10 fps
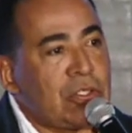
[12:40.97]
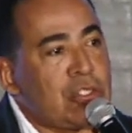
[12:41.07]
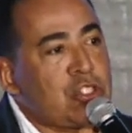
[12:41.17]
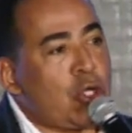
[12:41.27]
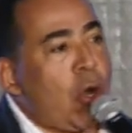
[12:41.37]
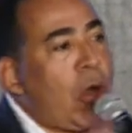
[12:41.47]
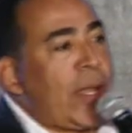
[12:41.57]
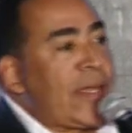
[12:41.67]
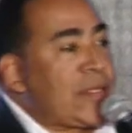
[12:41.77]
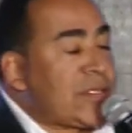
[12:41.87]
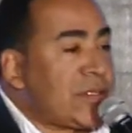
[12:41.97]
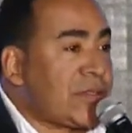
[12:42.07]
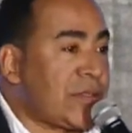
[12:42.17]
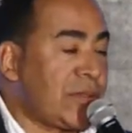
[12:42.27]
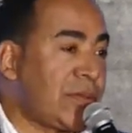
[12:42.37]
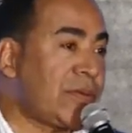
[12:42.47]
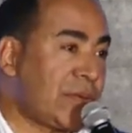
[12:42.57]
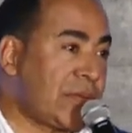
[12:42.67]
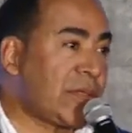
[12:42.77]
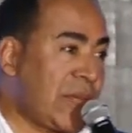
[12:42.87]
joy
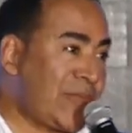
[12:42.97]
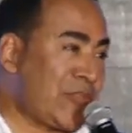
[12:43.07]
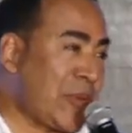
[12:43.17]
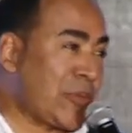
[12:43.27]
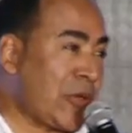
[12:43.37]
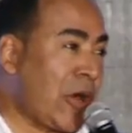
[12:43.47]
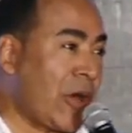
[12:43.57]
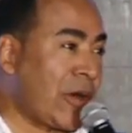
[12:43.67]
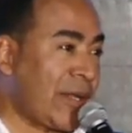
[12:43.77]
comes from your heart,